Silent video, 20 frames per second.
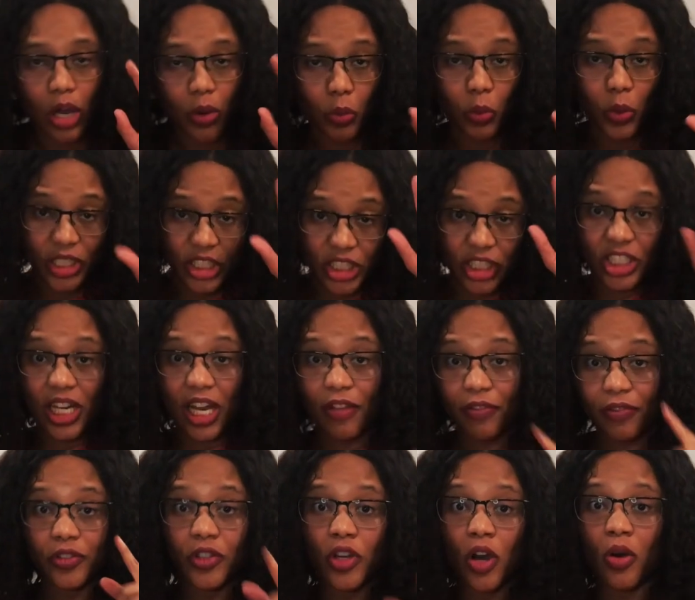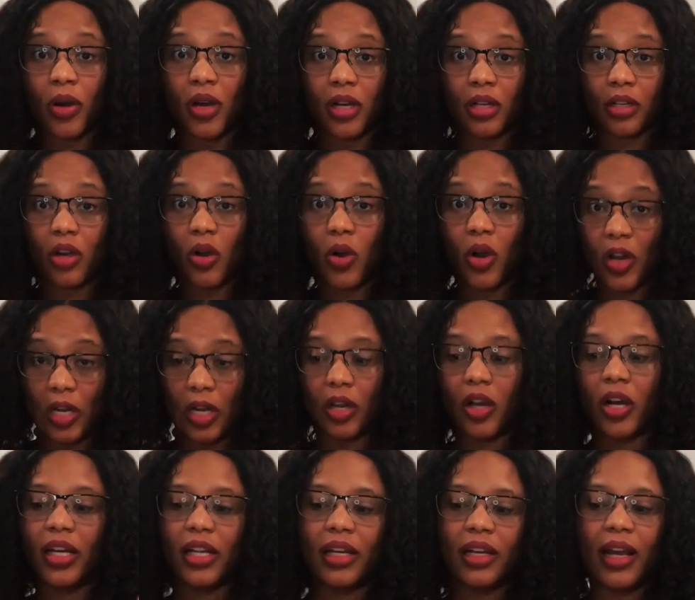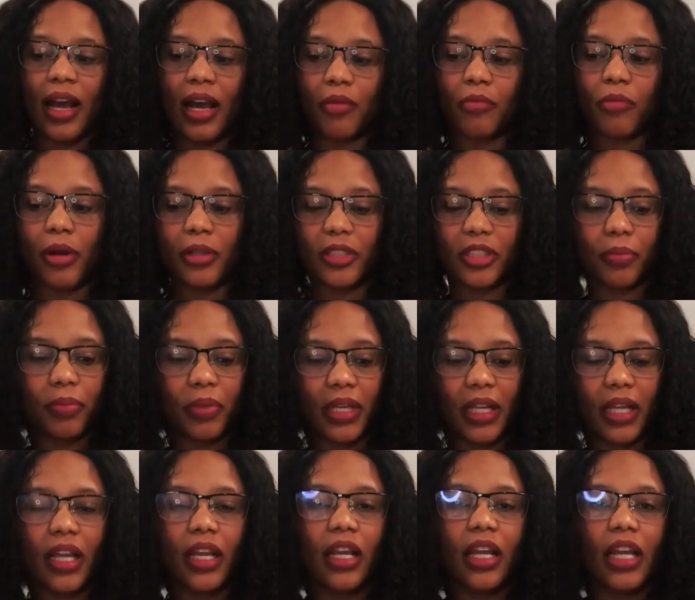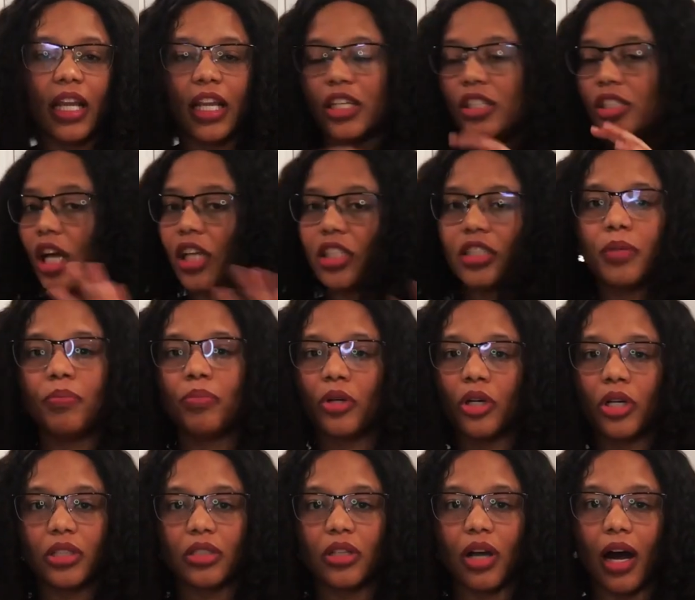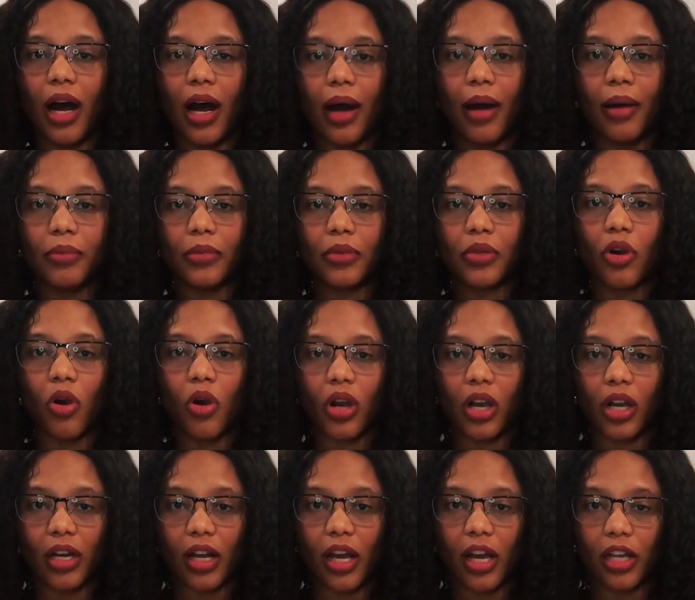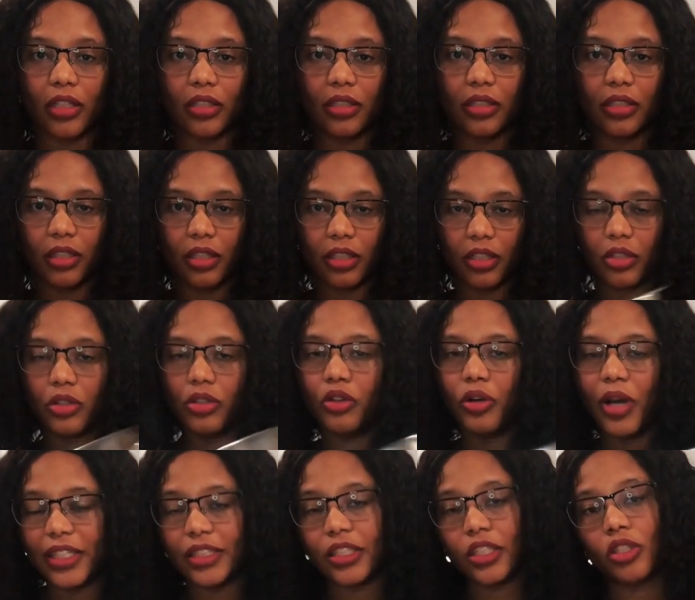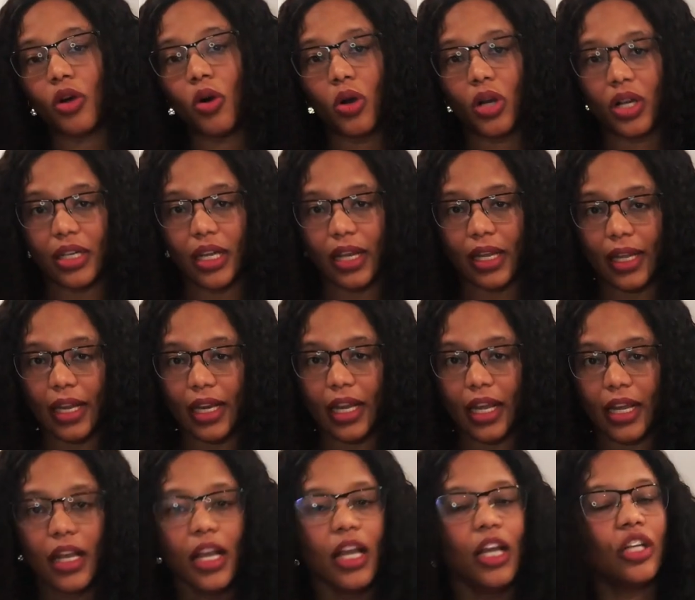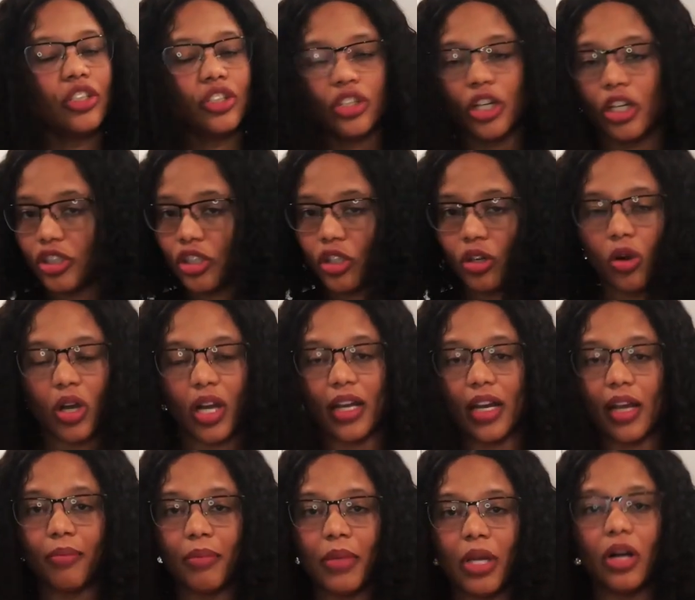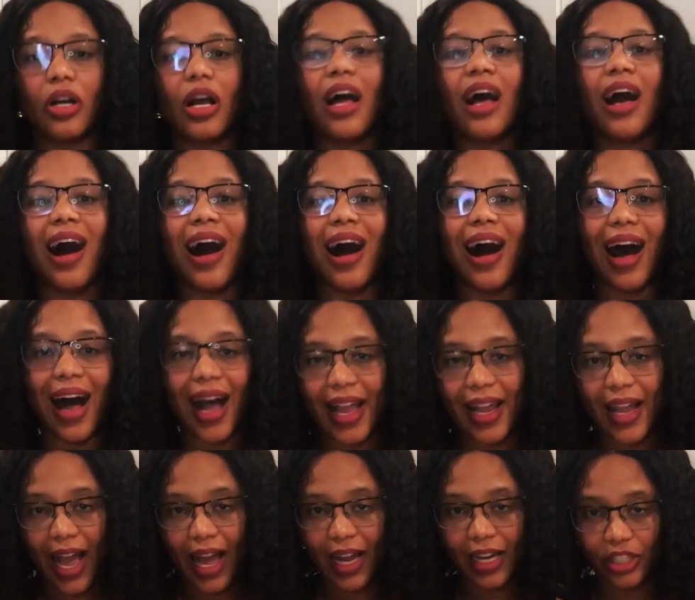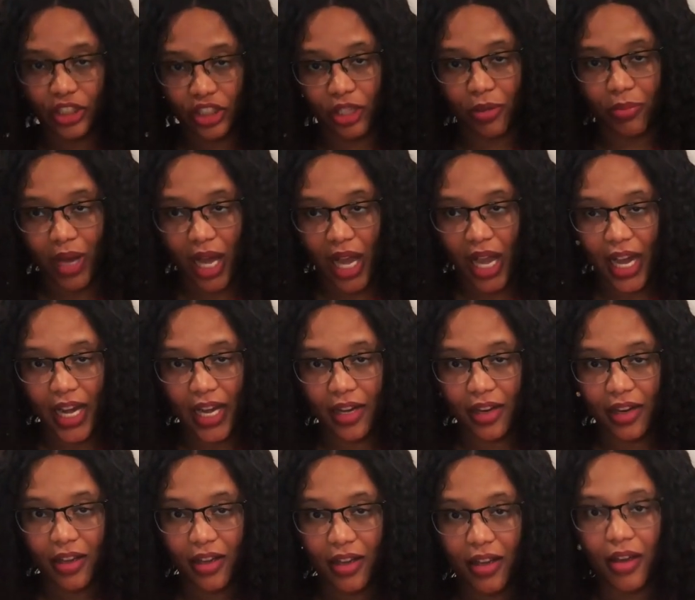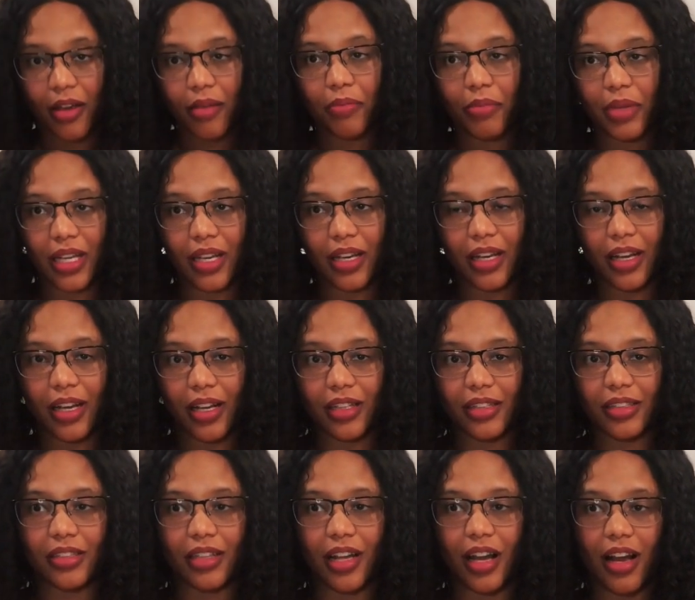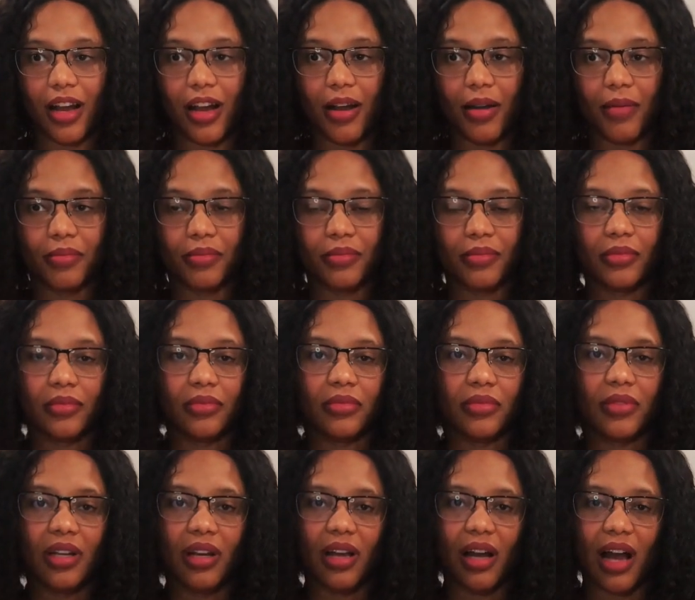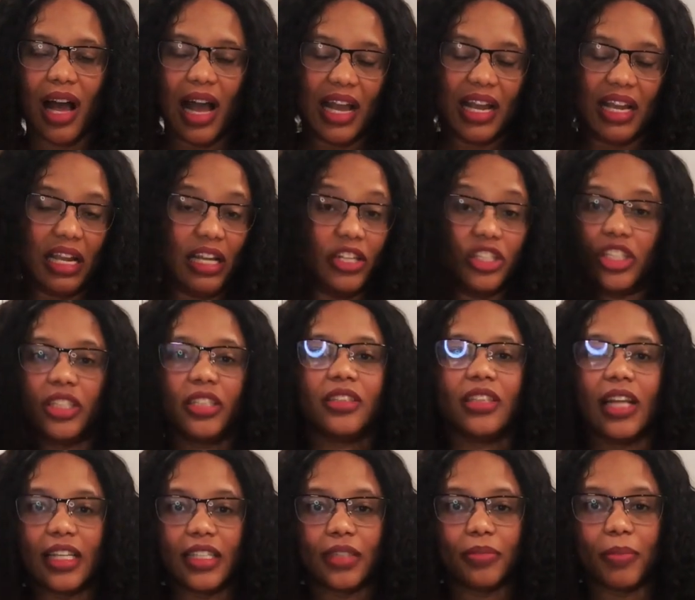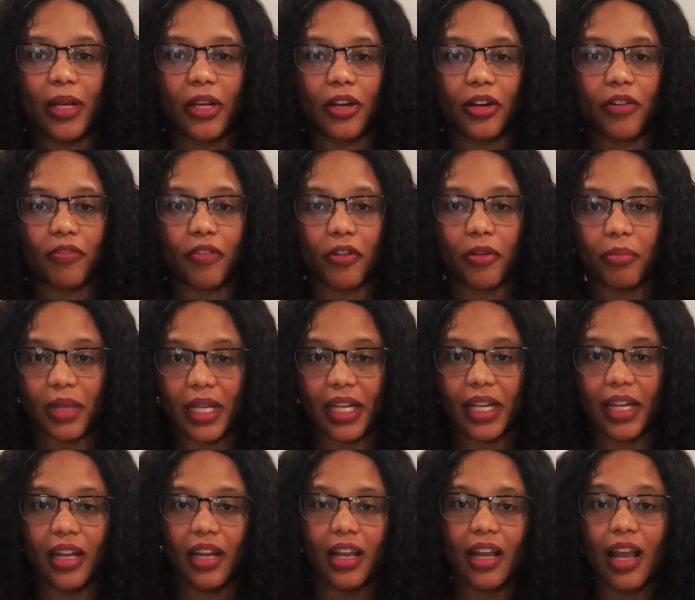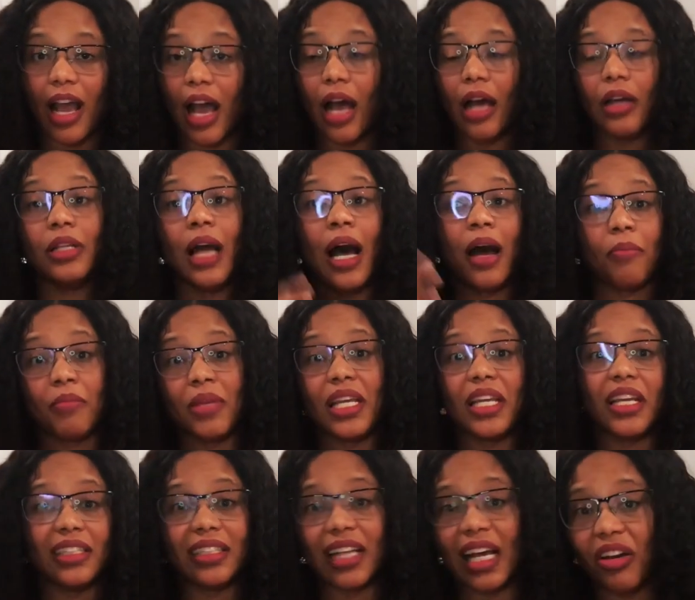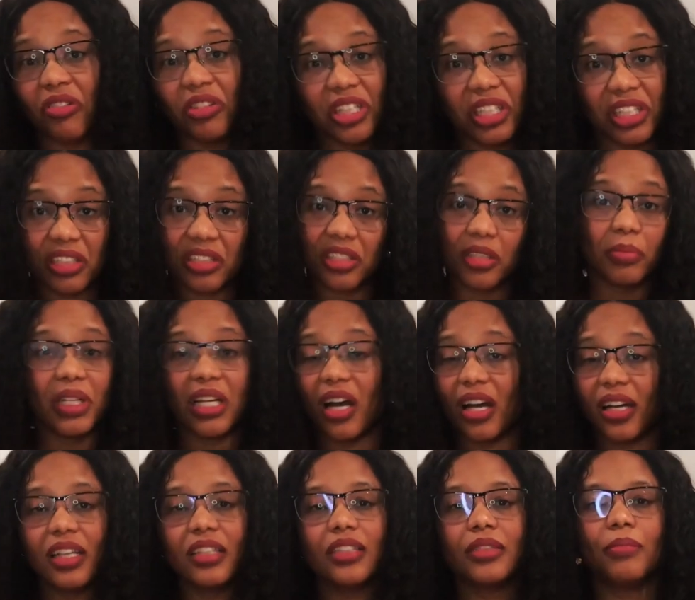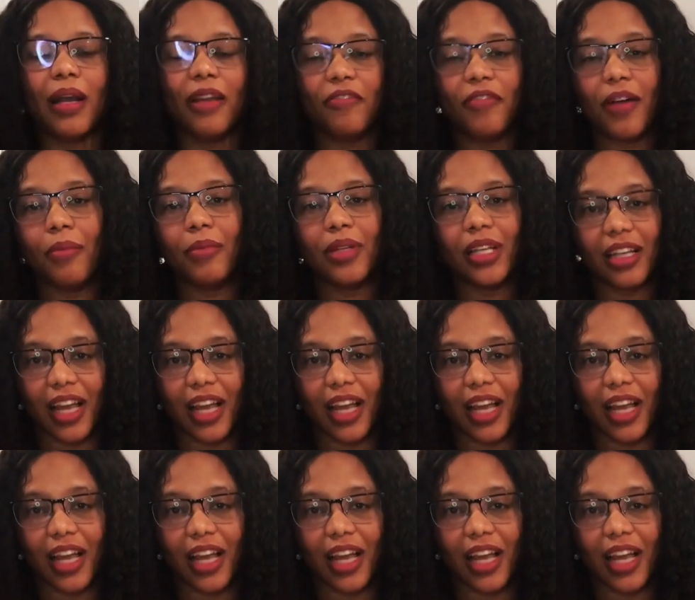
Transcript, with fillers: with chef noel cunningham recipe he doesn't put um, coconut the grated coconut in it it's just the coconut milk i add it to mine because um, I, it just tastes better for me. Uh, not me, because I don't eat it to be honest. My family